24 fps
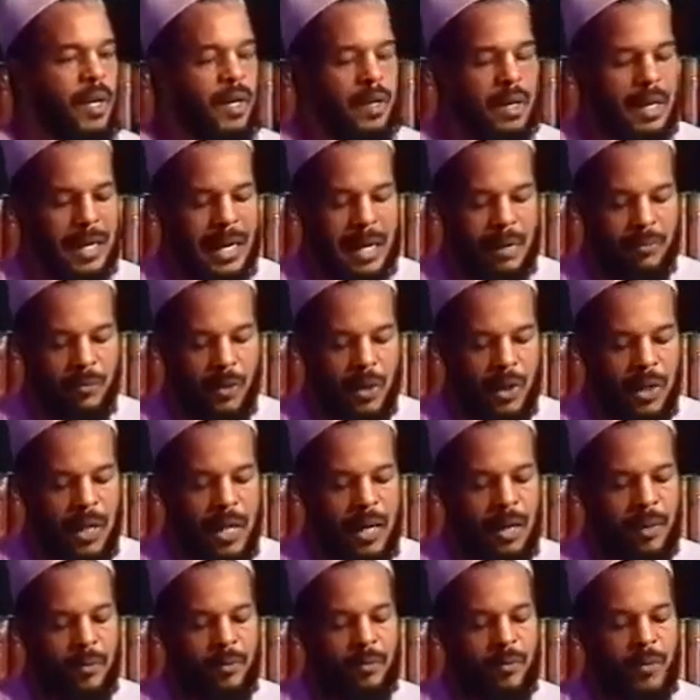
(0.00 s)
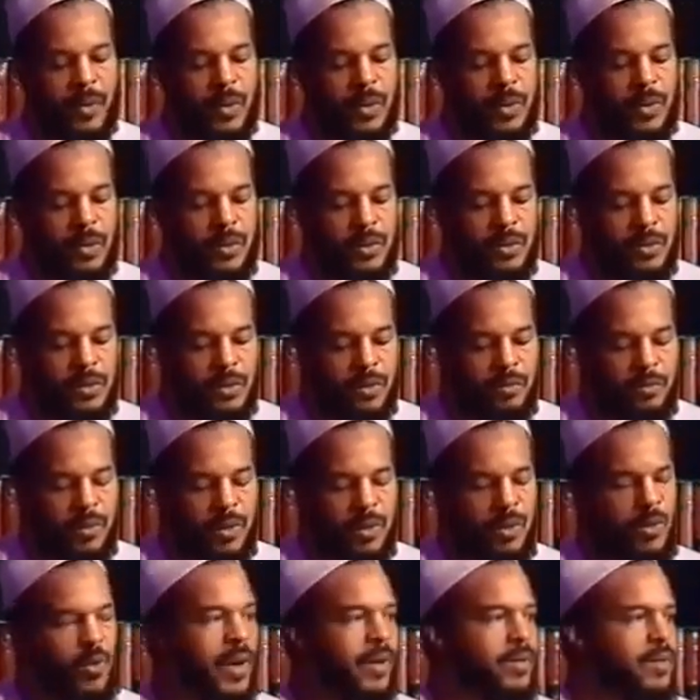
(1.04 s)
And alhamdulillah, it has
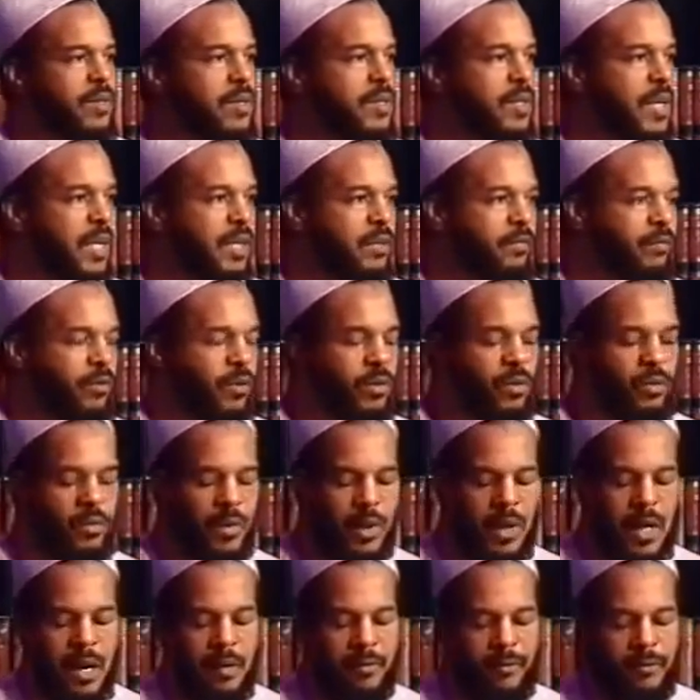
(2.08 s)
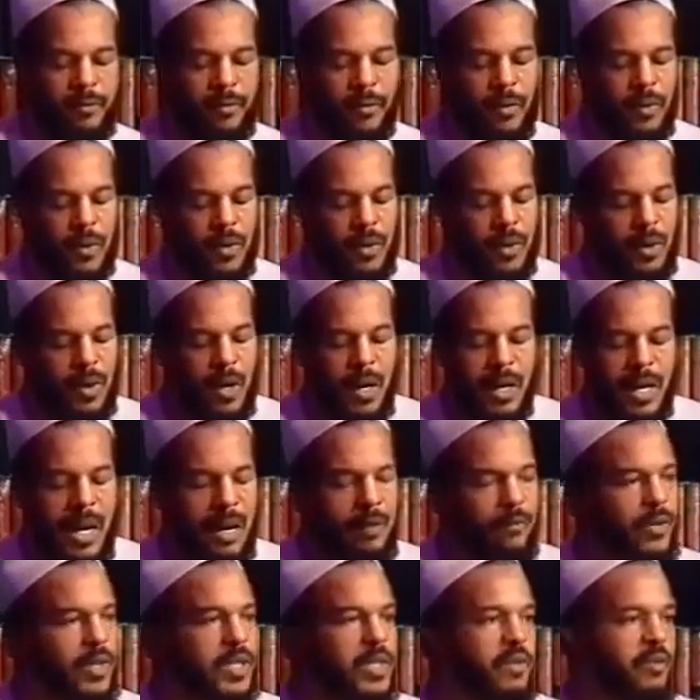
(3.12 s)
been quite successful. We have an
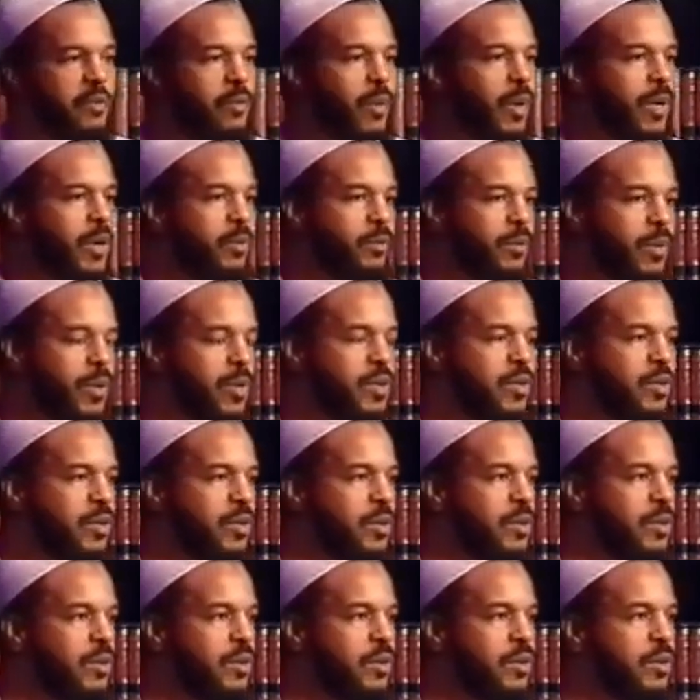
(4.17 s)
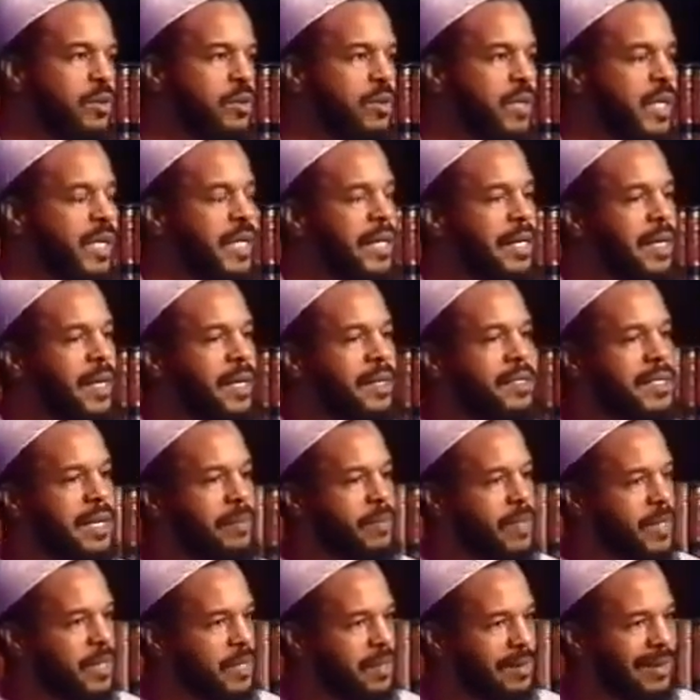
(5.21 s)
average of about a person daily
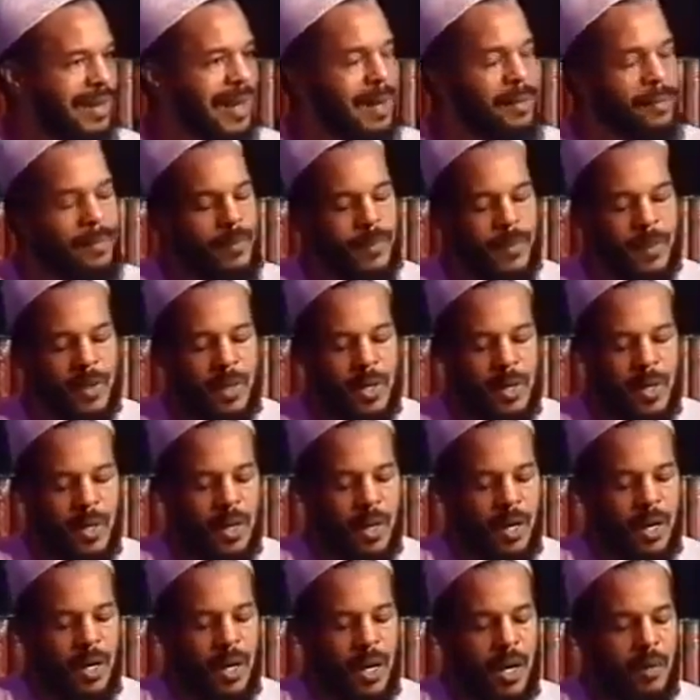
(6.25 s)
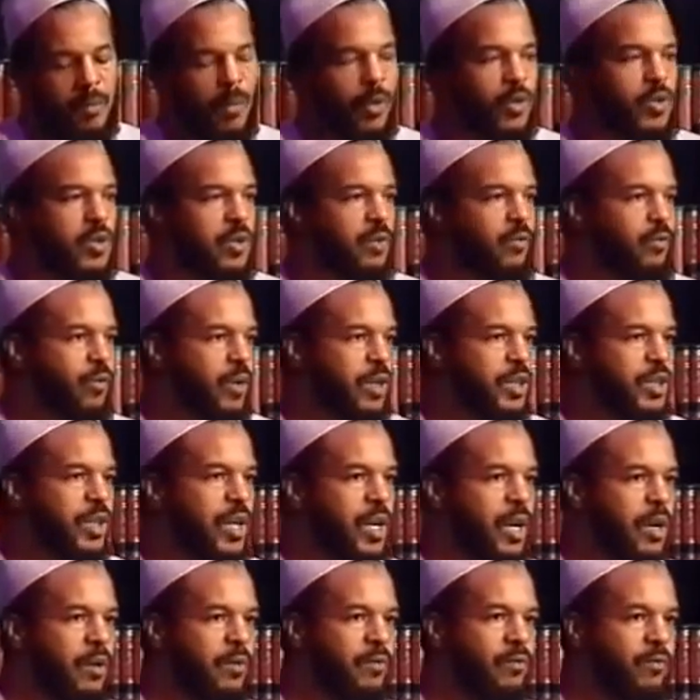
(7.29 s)
accepting Islam, most of which
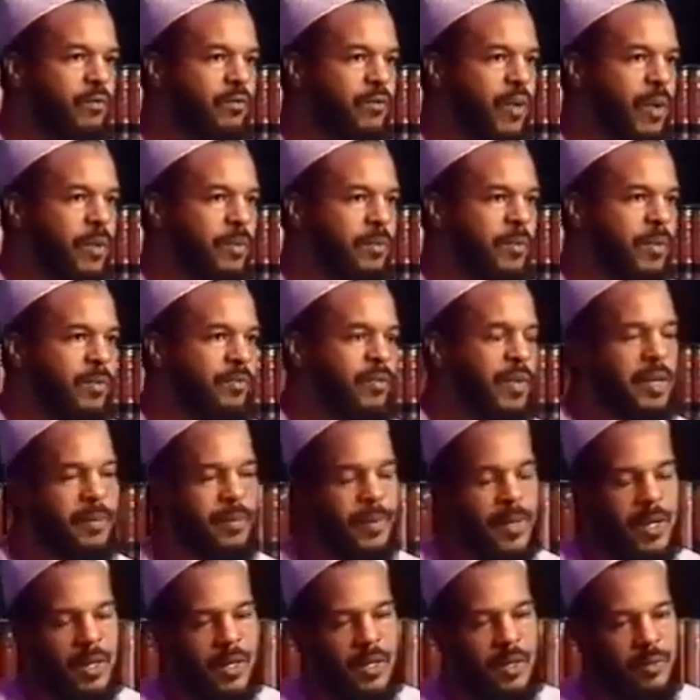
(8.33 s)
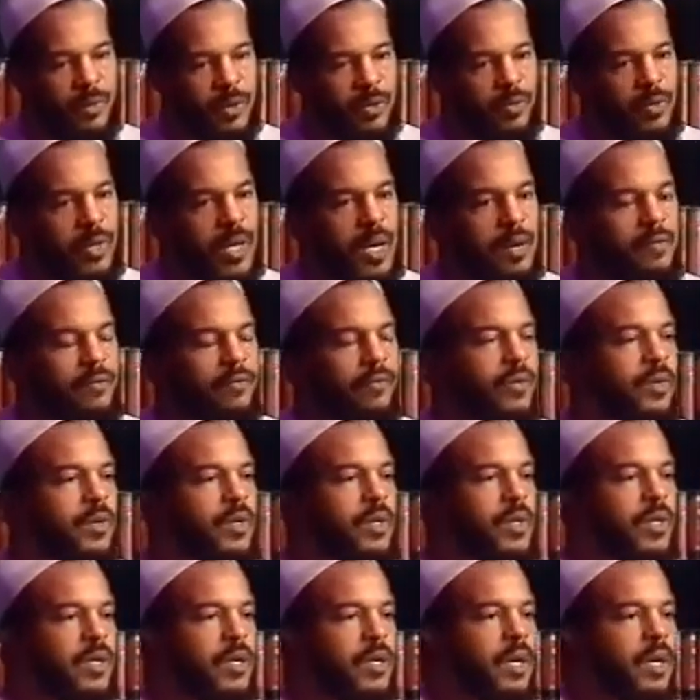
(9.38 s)
are from the Philippines, but we have
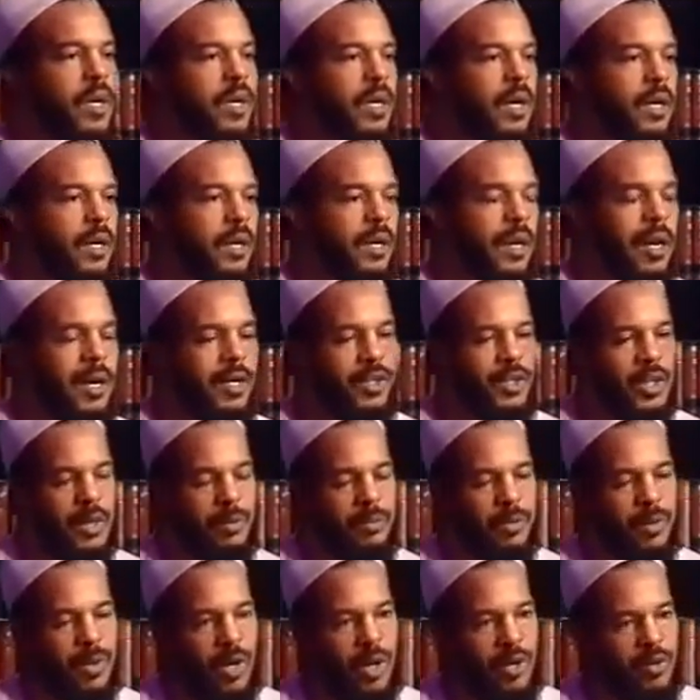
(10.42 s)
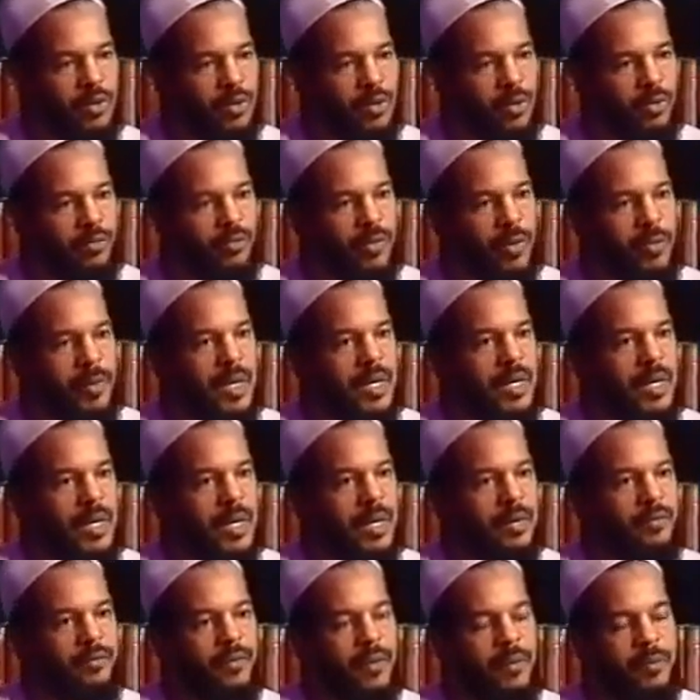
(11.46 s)
a large number also from
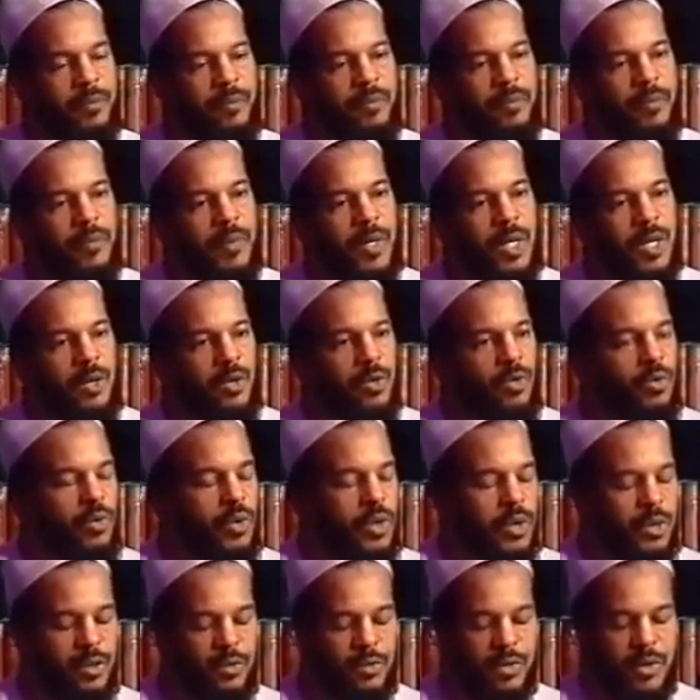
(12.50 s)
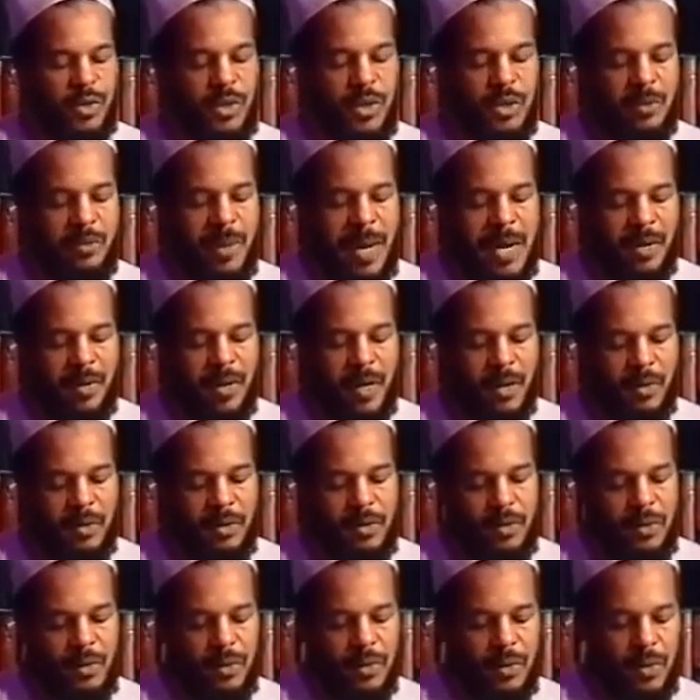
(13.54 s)
India, from Hindu and Christian
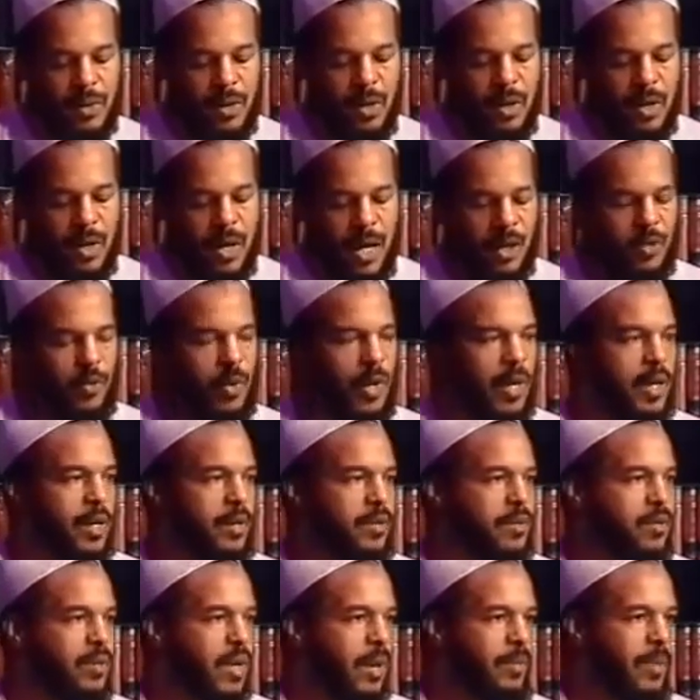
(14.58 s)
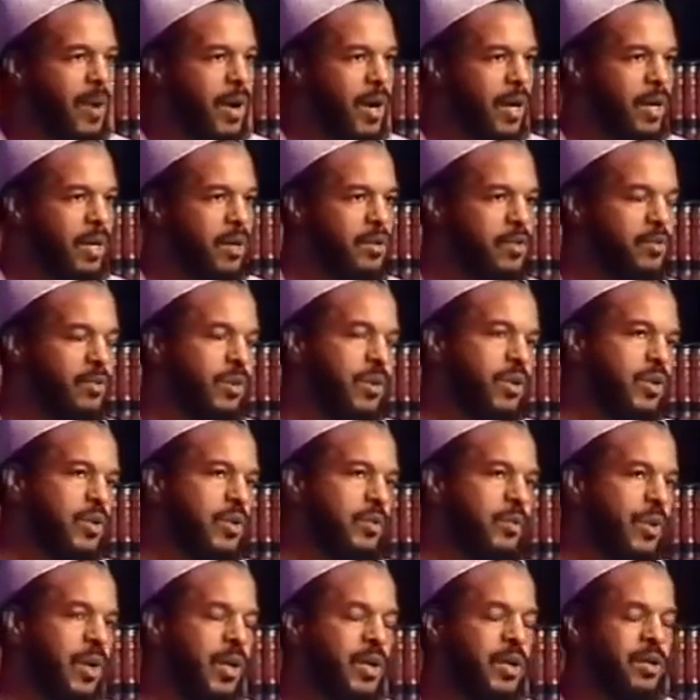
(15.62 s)
backgrounds, as well as Americans, because
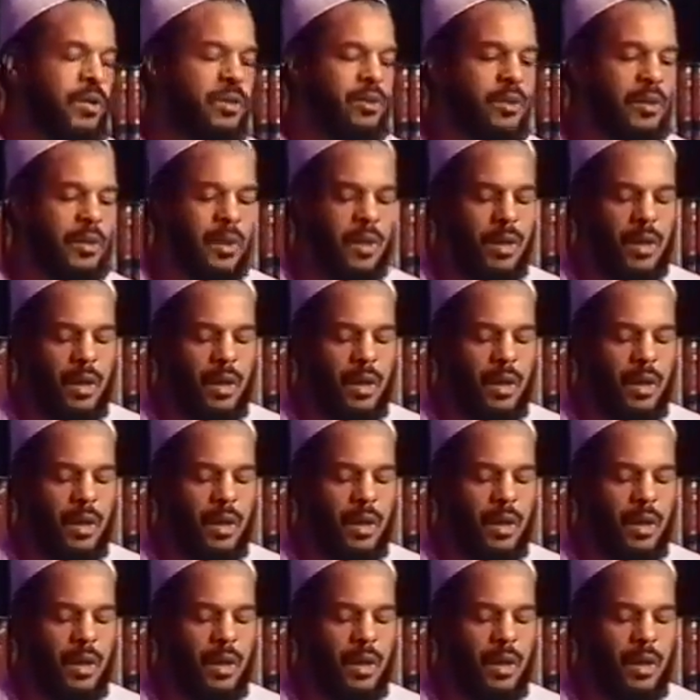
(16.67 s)
American